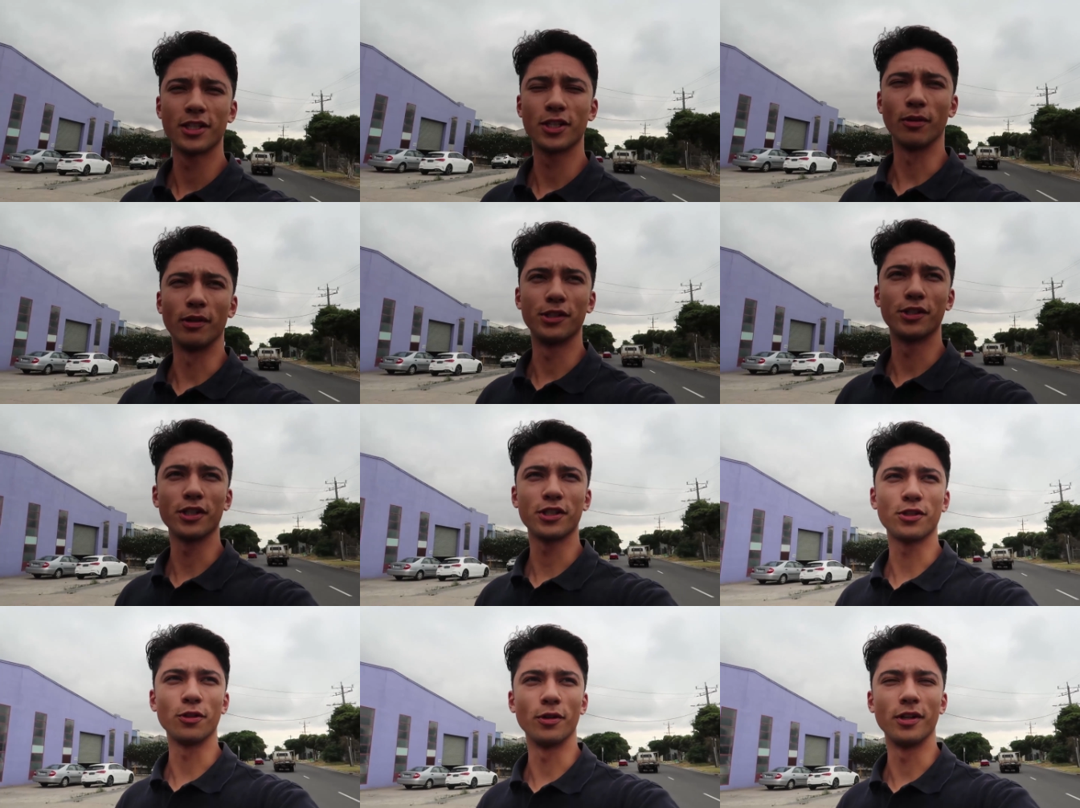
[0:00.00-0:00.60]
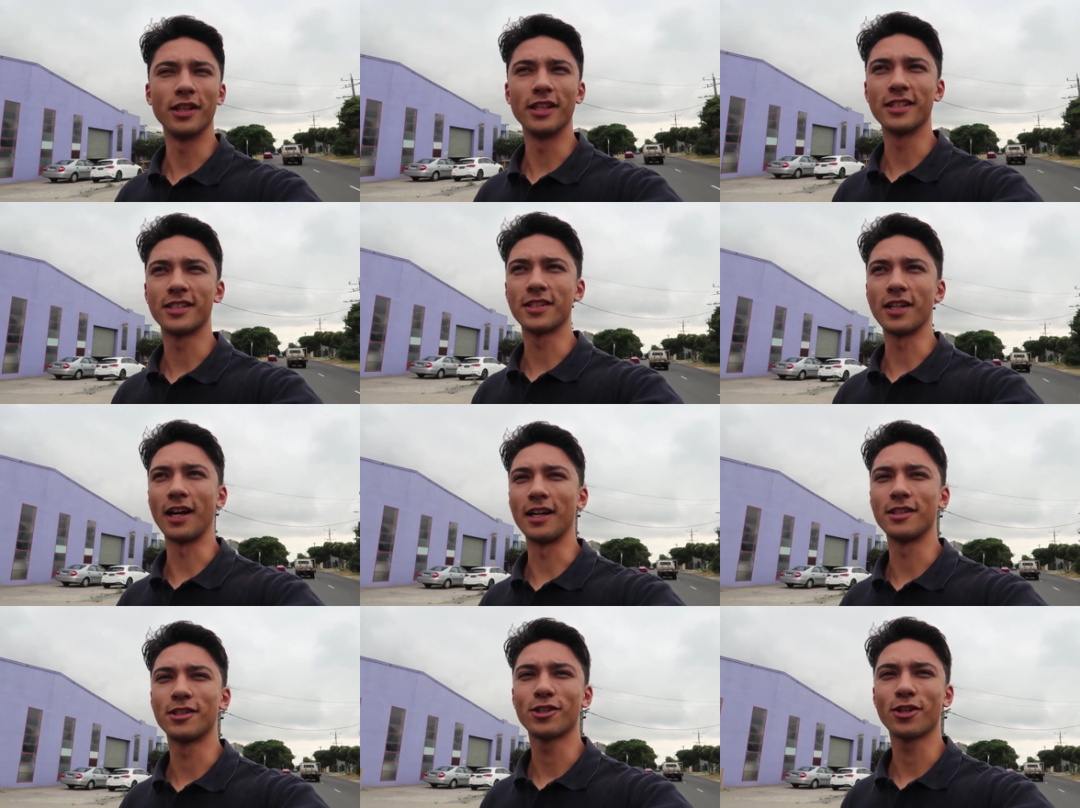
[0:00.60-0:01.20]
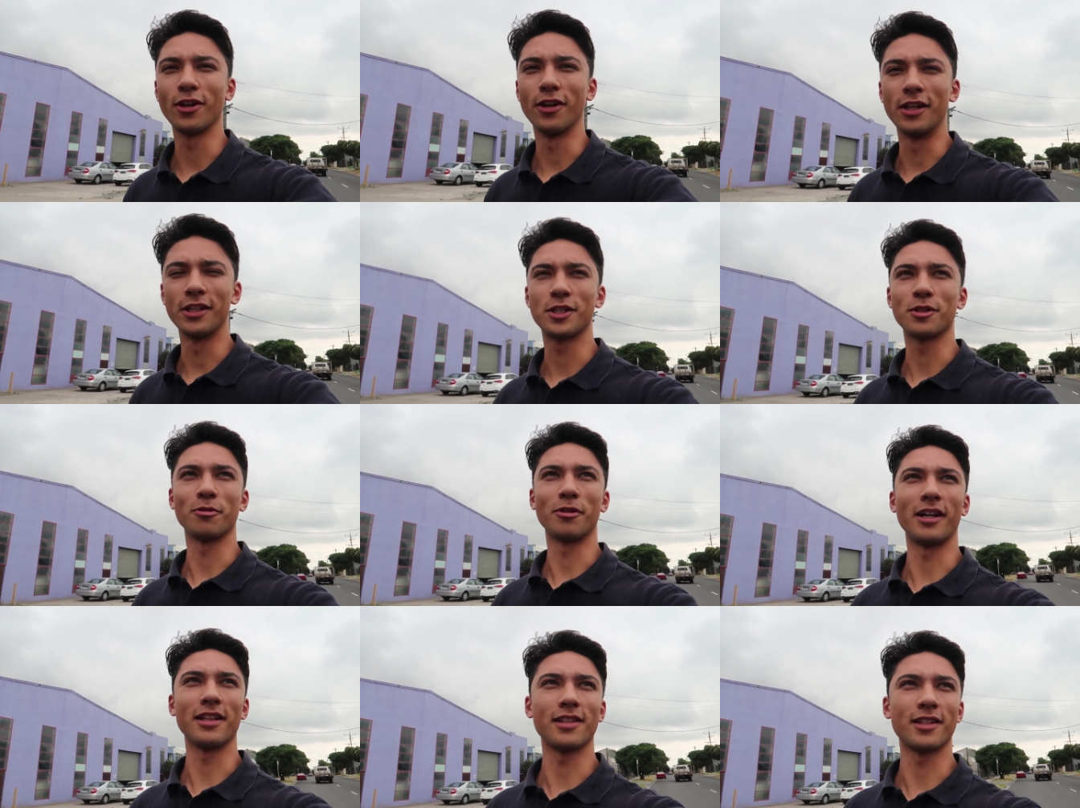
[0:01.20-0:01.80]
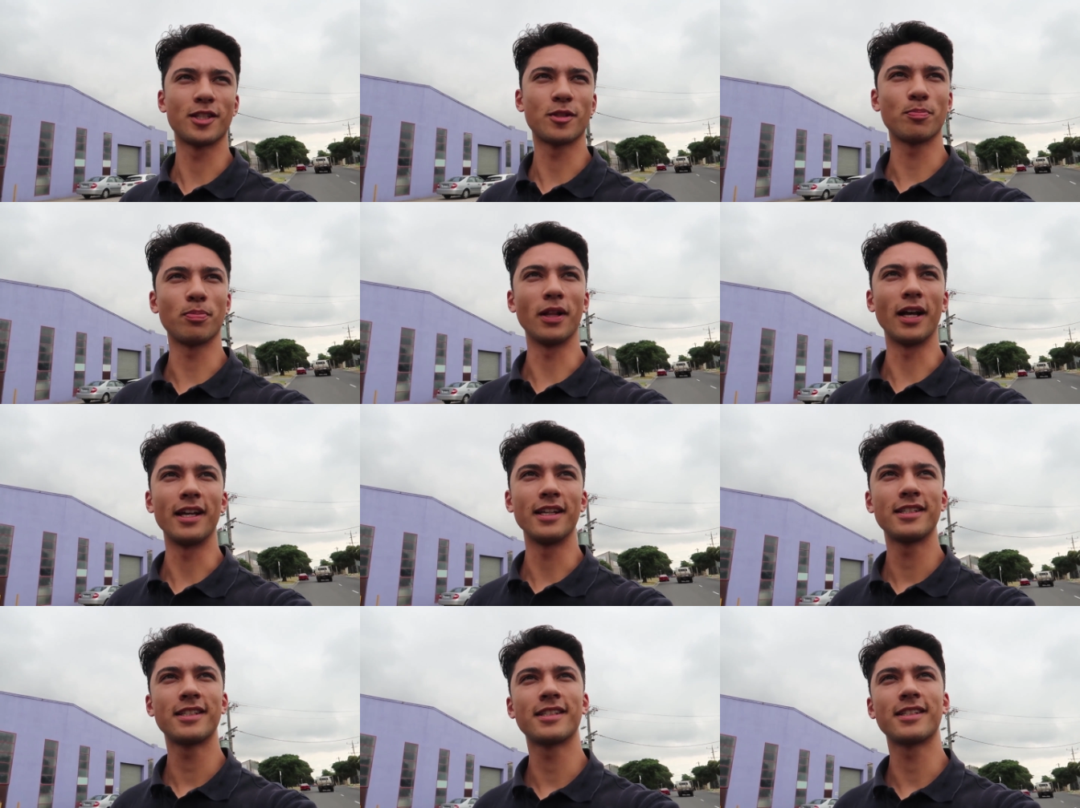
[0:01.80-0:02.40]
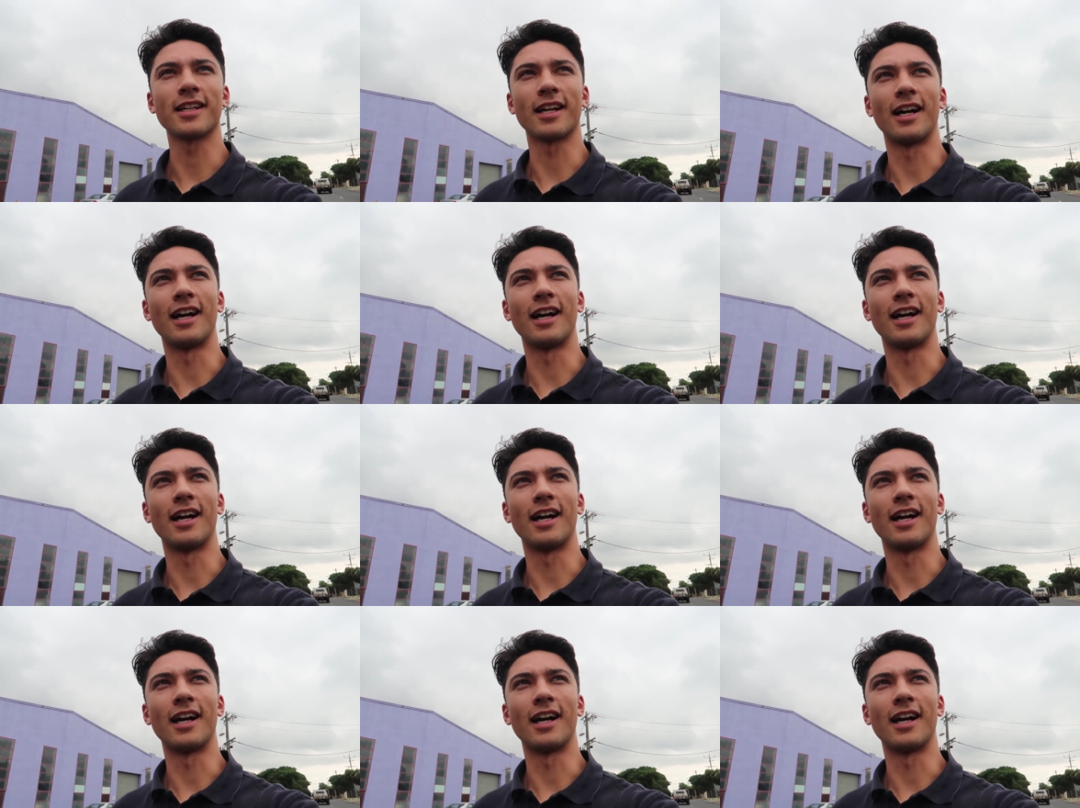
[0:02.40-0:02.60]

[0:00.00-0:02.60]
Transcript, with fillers: So I just ordered the side skirts. We're at this place.